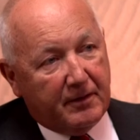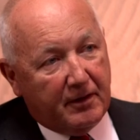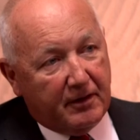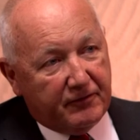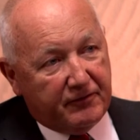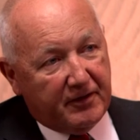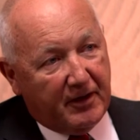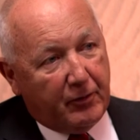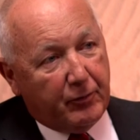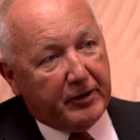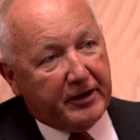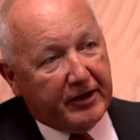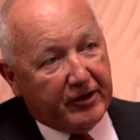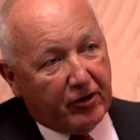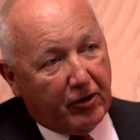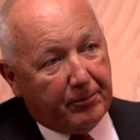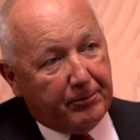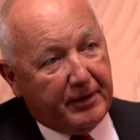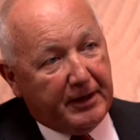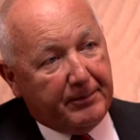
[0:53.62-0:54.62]
until we get
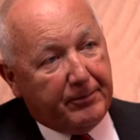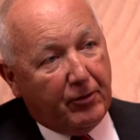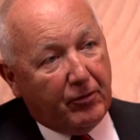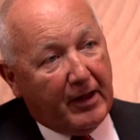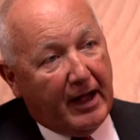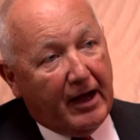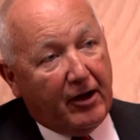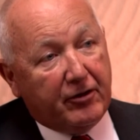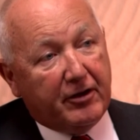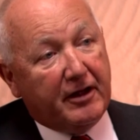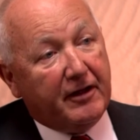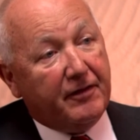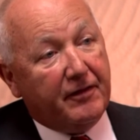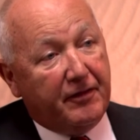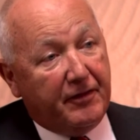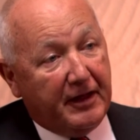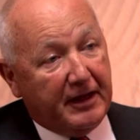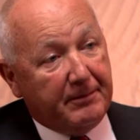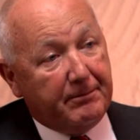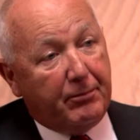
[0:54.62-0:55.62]
our people out
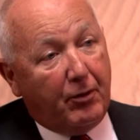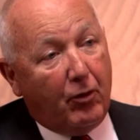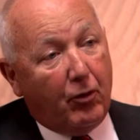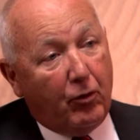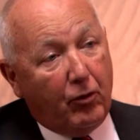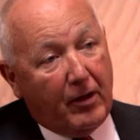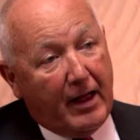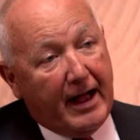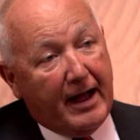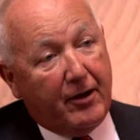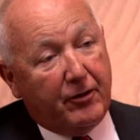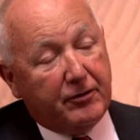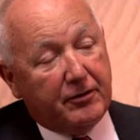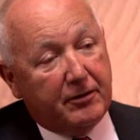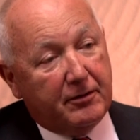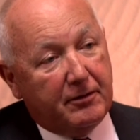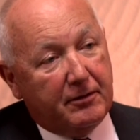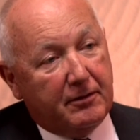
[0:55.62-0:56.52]
and then pull out,